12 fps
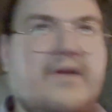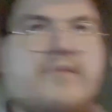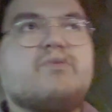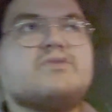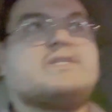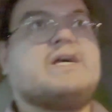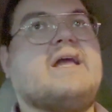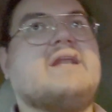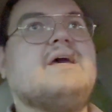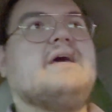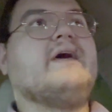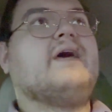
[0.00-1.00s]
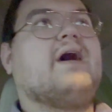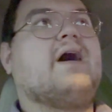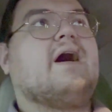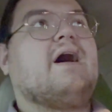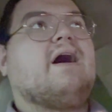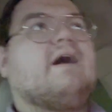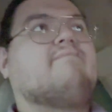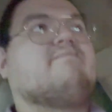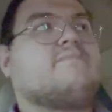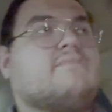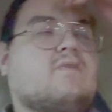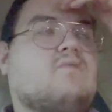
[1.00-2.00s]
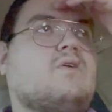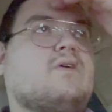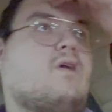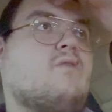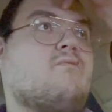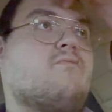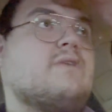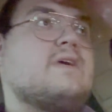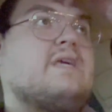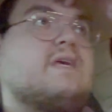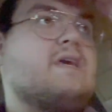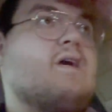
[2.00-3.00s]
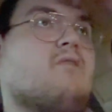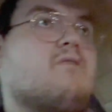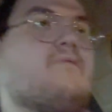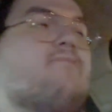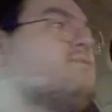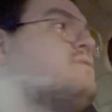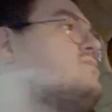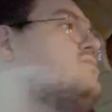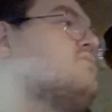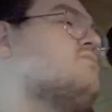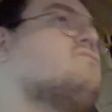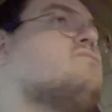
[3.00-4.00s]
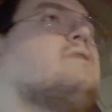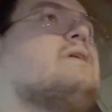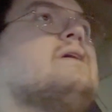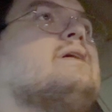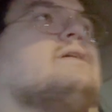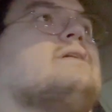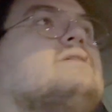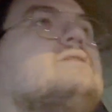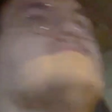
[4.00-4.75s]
um, percent. What are we are going to do is